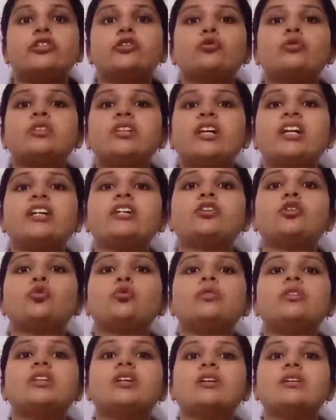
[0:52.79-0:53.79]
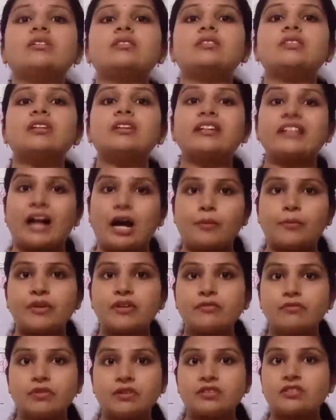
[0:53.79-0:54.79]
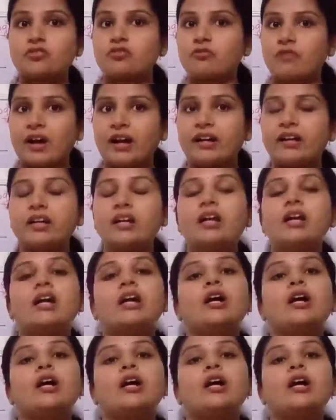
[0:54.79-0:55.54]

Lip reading: you need to learn the grammar first. Why?